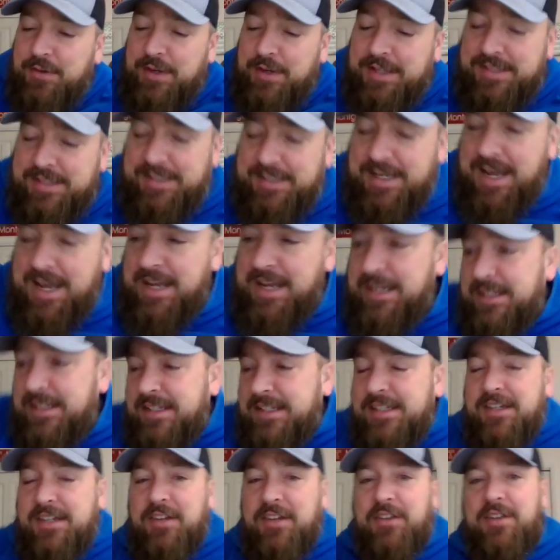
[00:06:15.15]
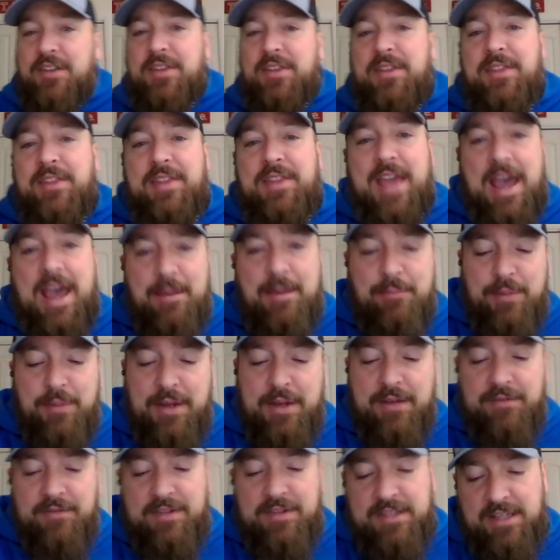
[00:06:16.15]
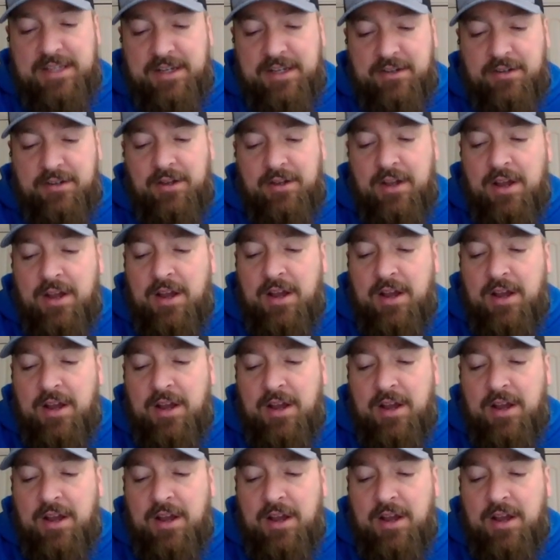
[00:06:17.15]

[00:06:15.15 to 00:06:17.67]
It's not necessarily that big of a deal.